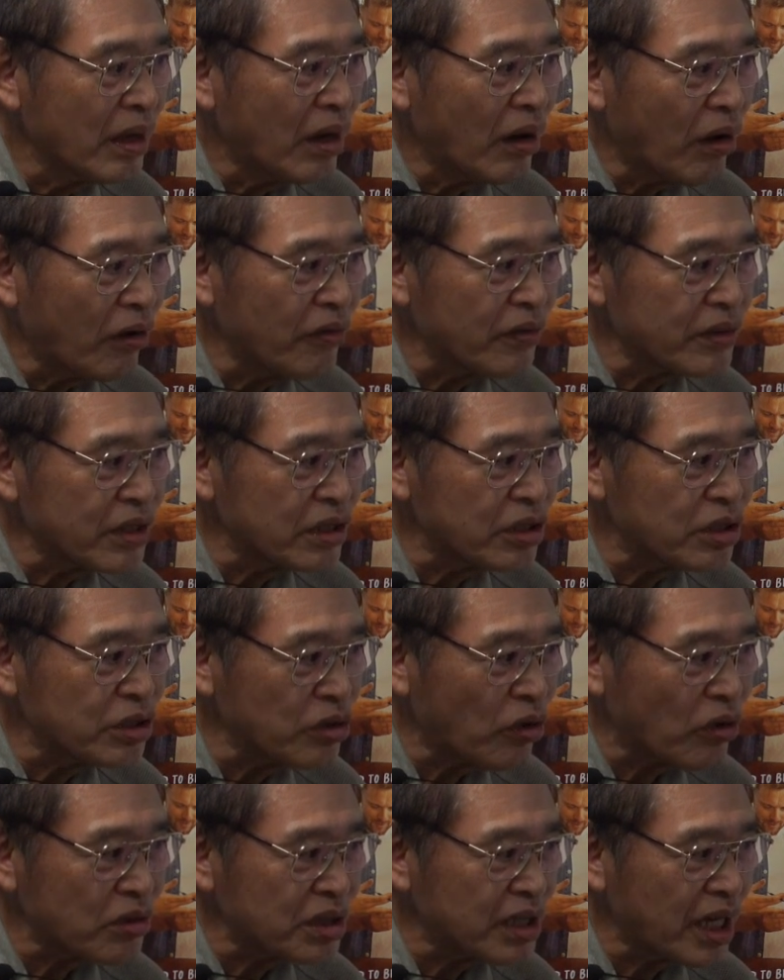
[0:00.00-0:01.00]
over this
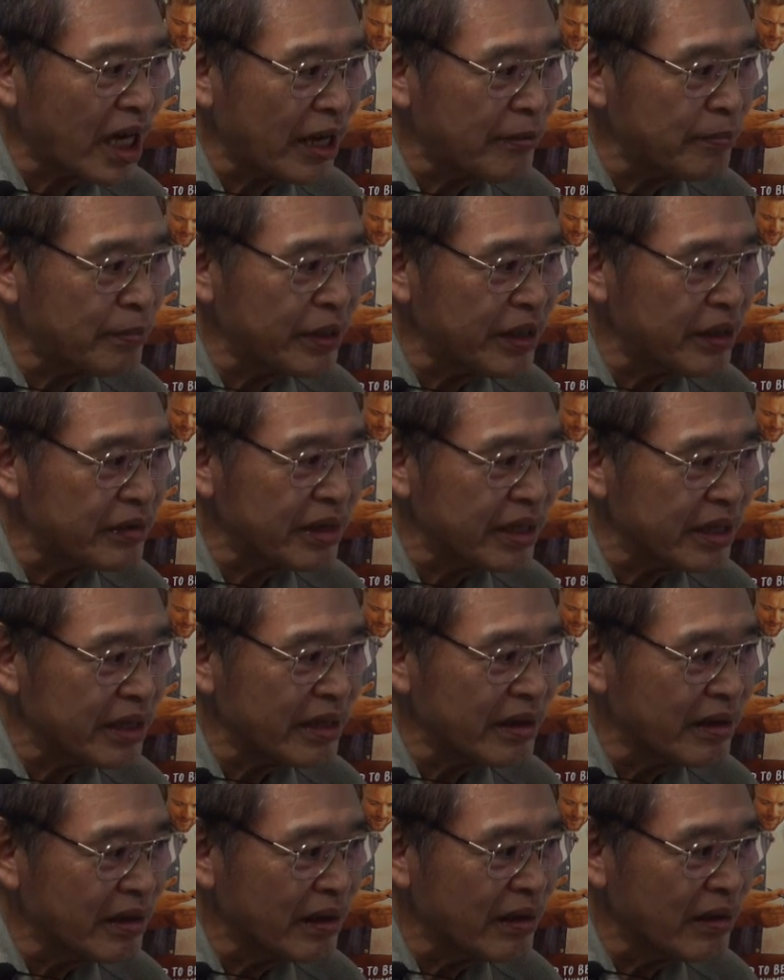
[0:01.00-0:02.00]
short time period.
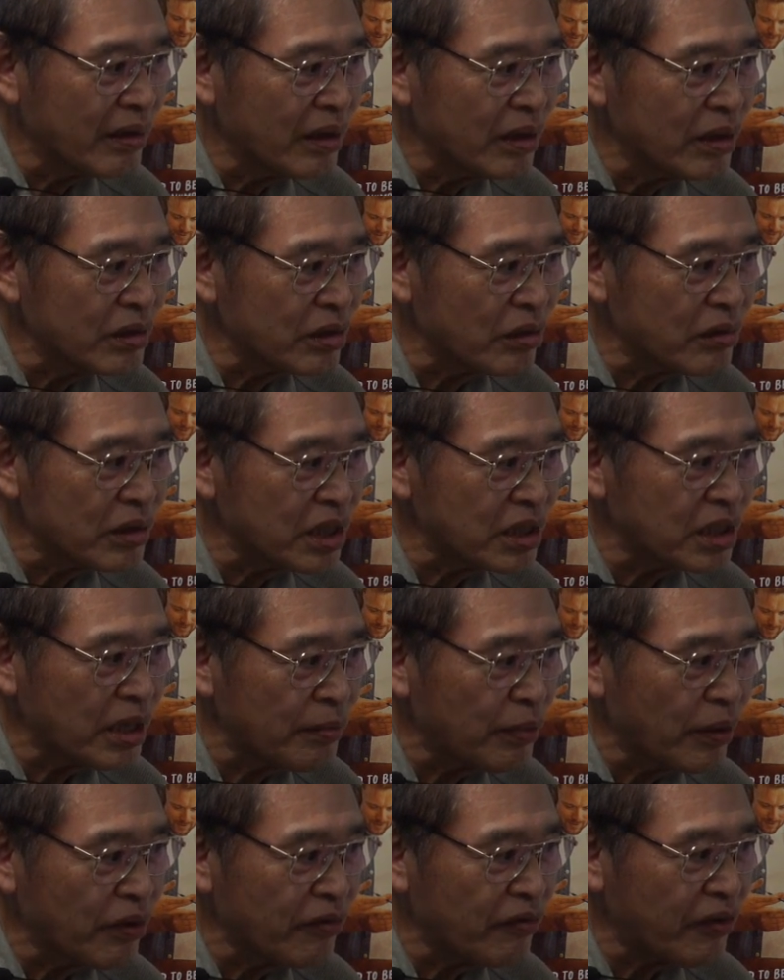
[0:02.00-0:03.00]
So these are
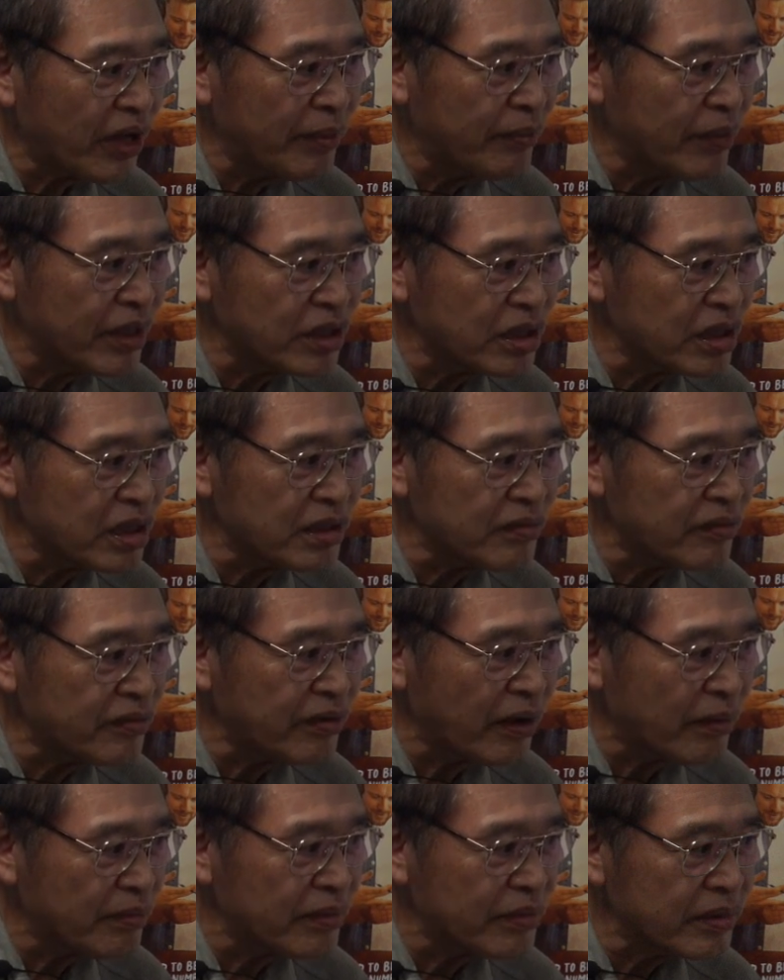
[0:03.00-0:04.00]
both images
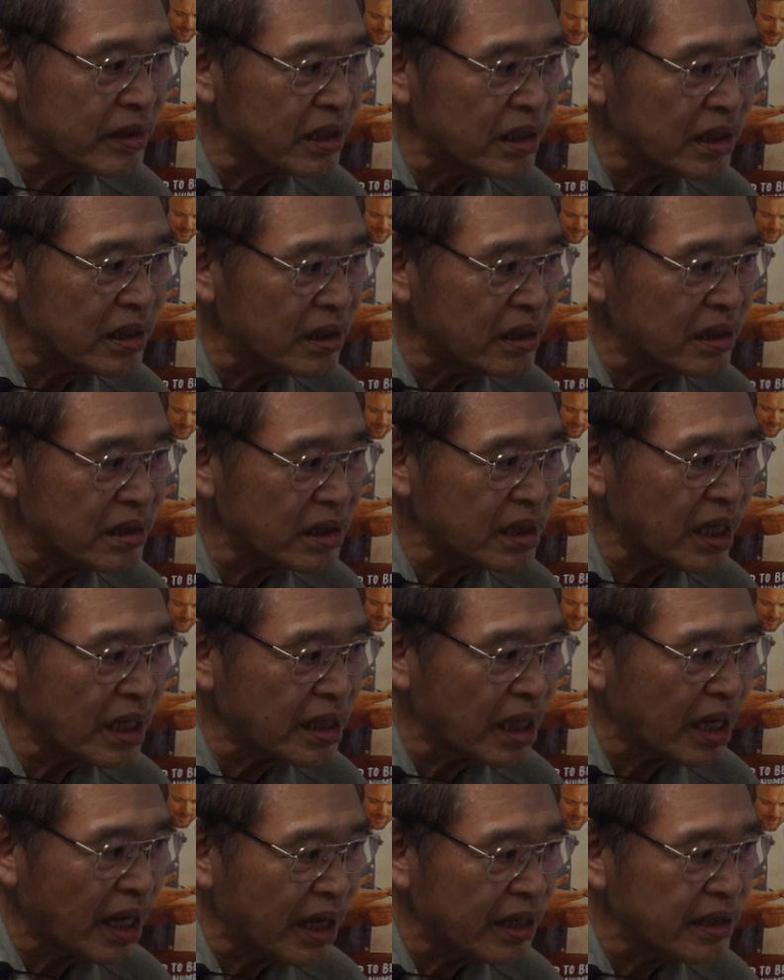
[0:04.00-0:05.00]
from the
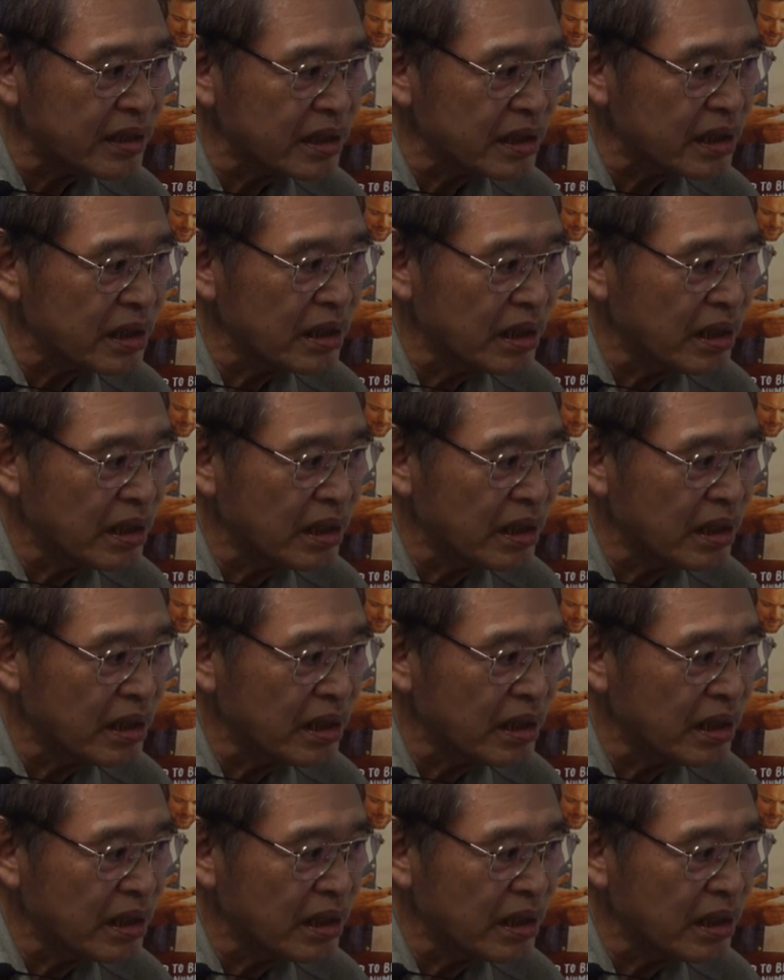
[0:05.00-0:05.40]
satellites.